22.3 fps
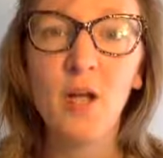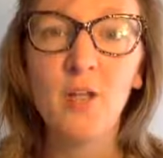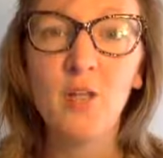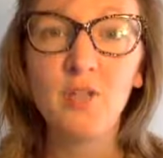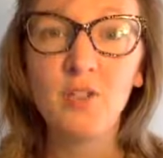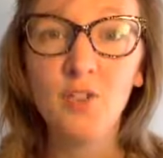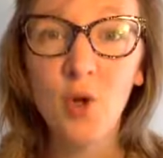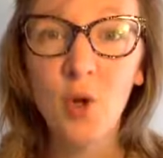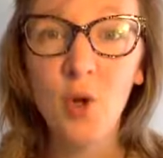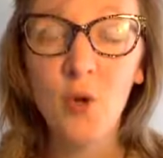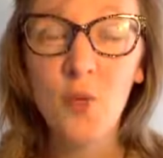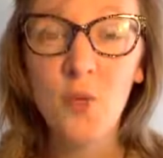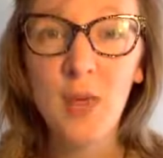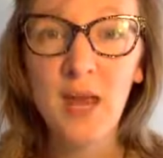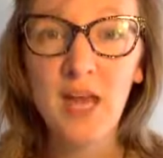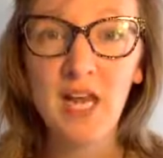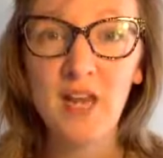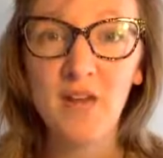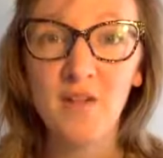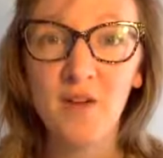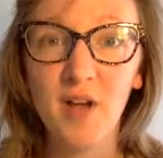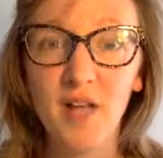So
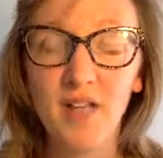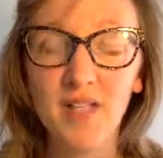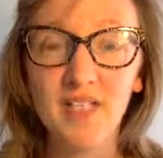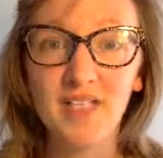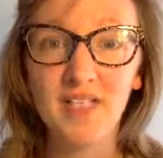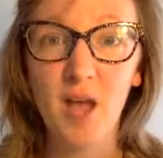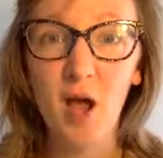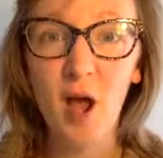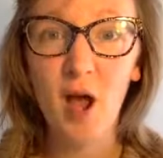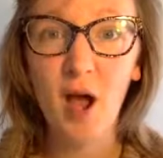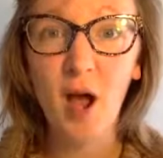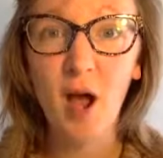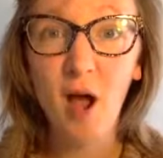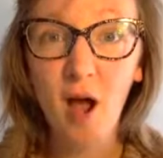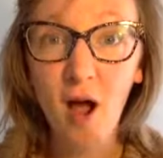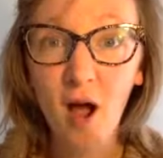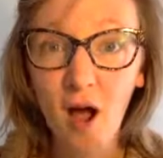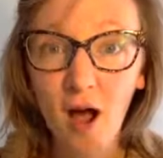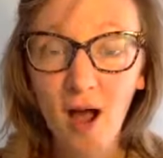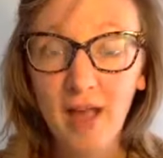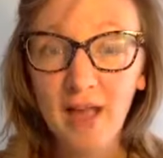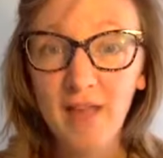many of us are
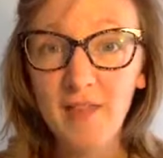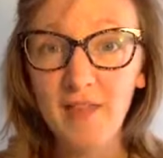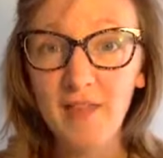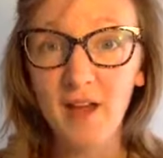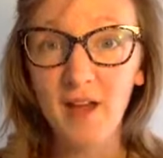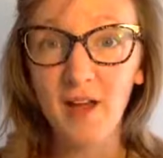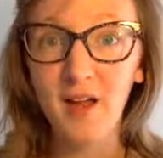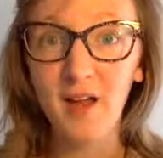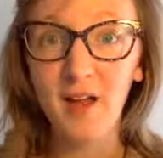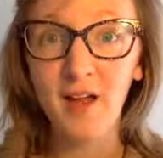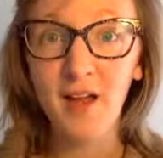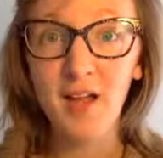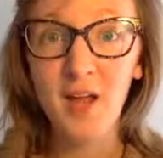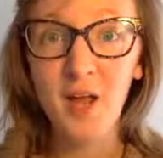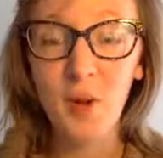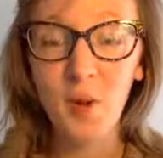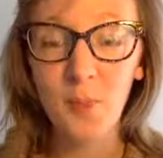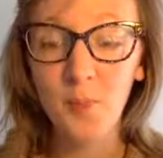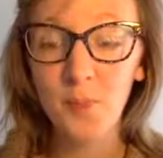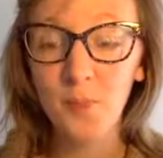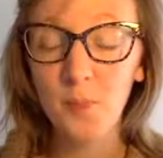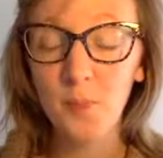either
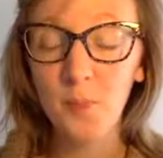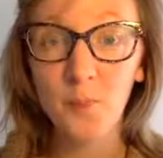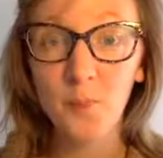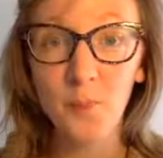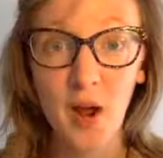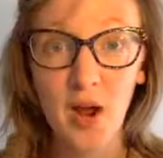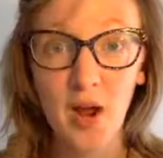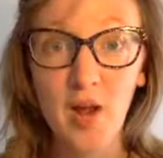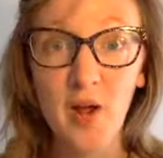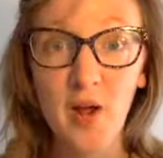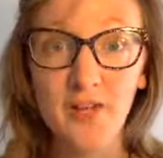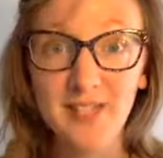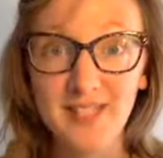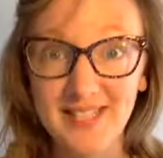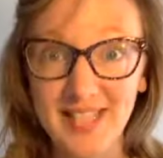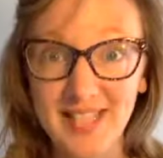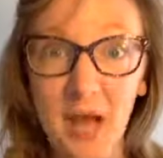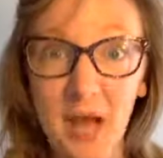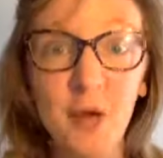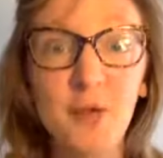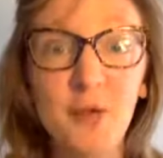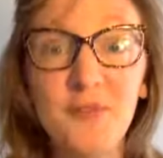by
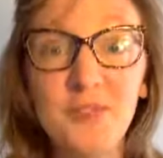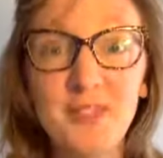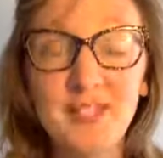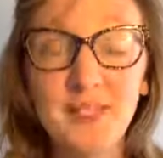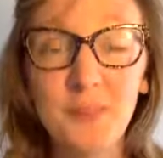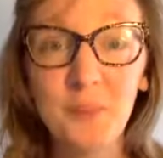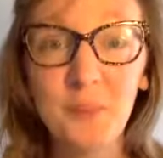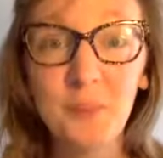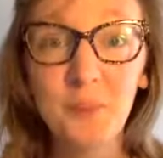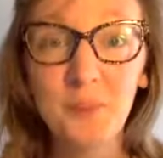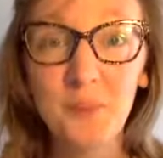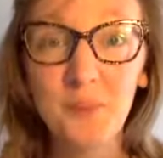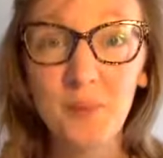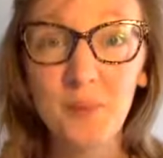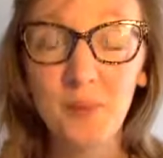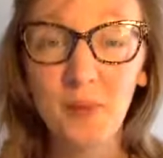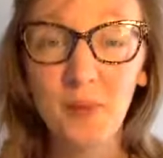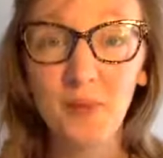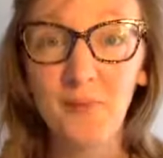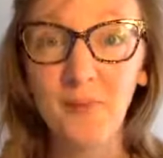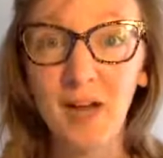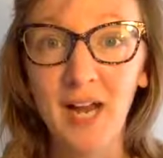ourselves,
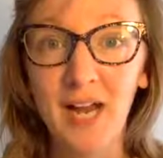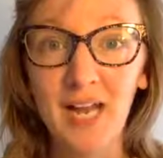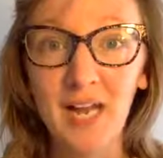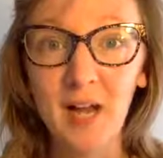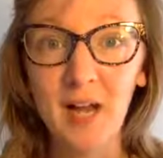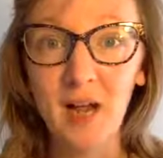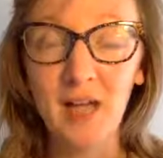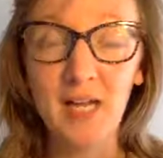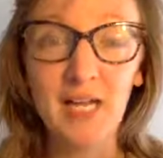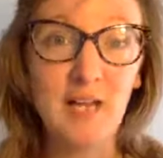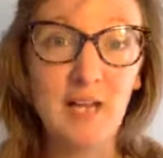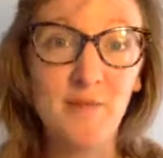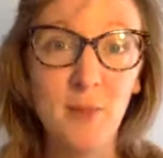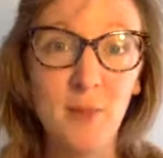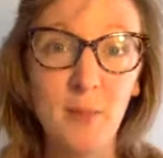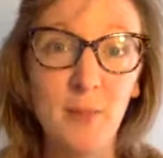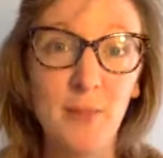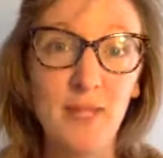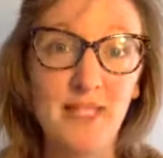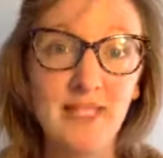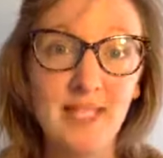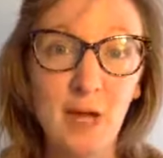right? I live
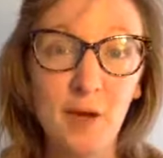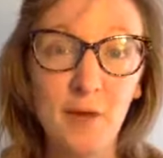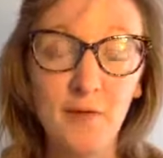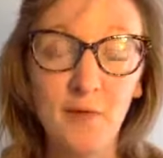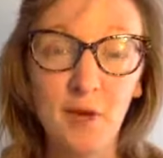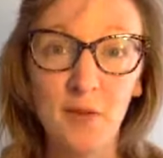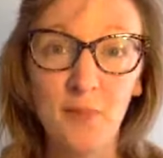by myself.